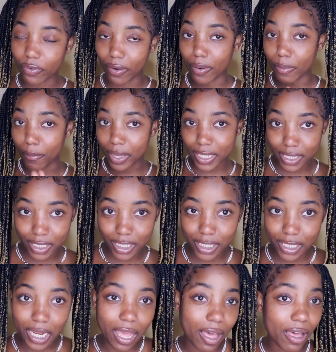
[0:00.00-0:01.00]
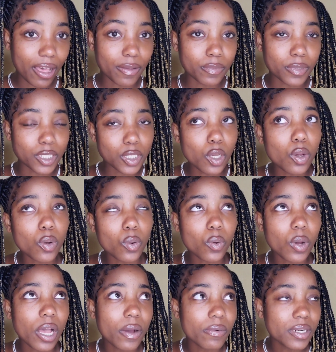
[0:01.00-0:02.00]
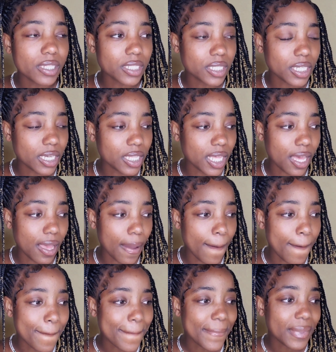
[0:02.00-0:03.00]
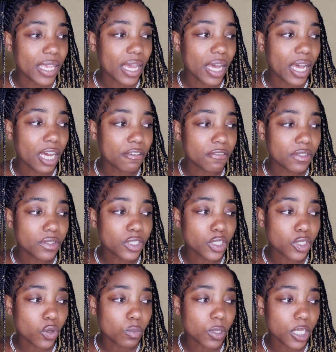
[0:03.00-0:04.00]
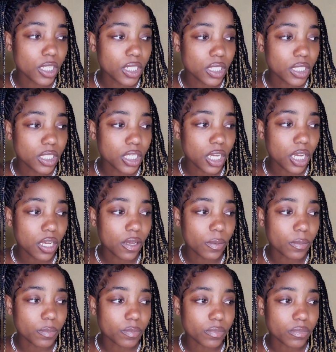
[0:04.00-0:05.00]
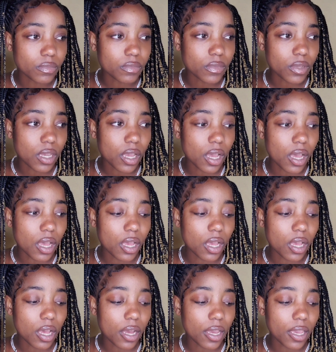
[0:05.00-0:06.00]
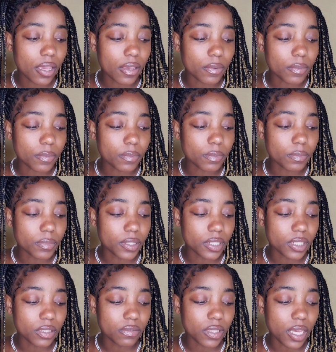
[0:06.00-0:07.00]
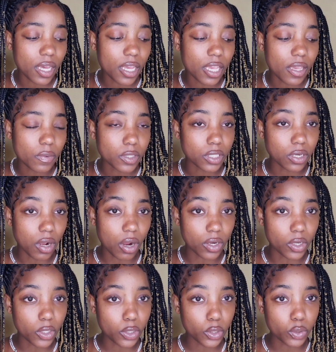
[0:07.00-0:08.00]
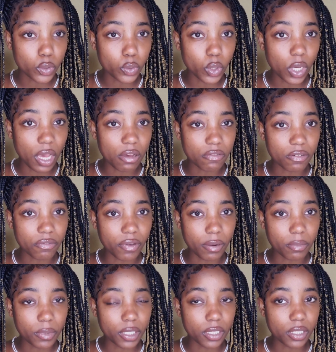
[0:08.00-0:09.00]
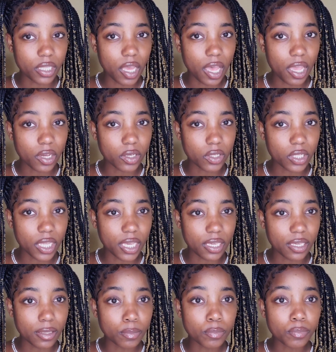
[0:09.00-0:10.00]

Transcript: very much. Um, so I want to say that I've learned so much. Um, I believe that it was an honor to have a family that I could like